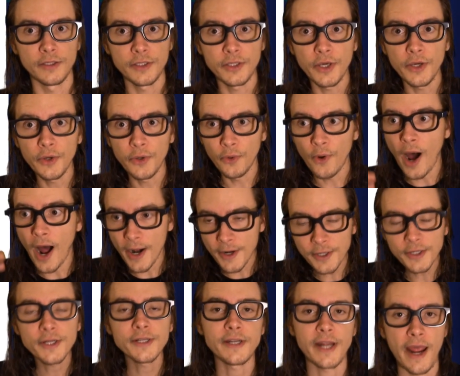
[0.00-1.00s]
to
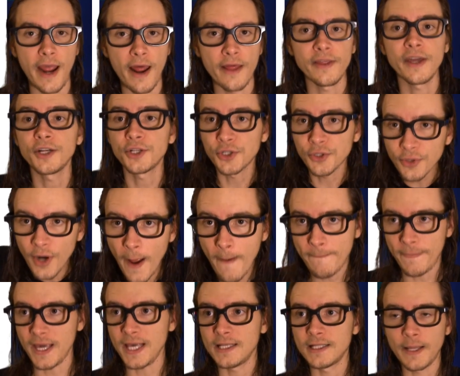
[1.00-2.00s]
understand that
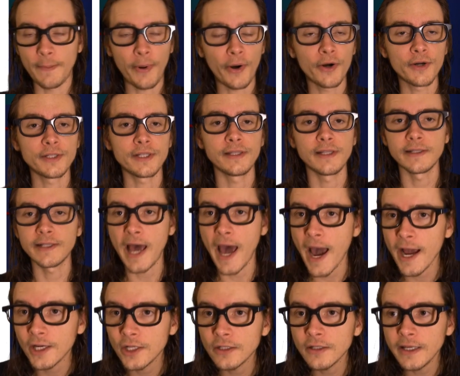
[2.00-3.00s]
Trump is the person that
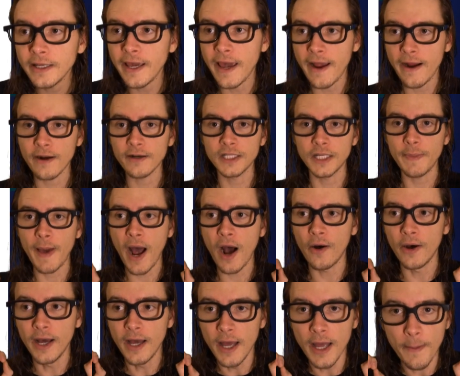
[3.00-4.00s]
actually cares
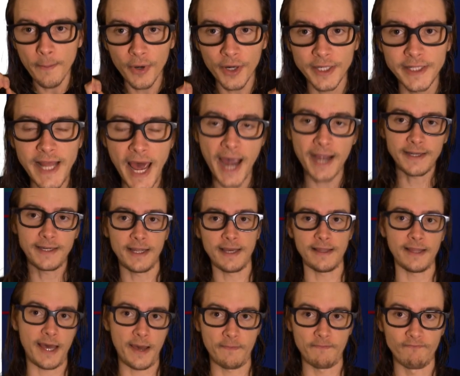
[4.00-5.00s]
about
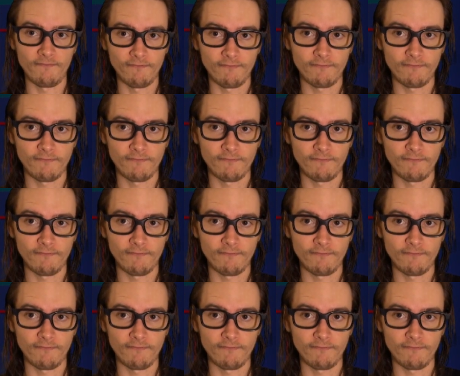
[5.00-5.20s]
protecting them.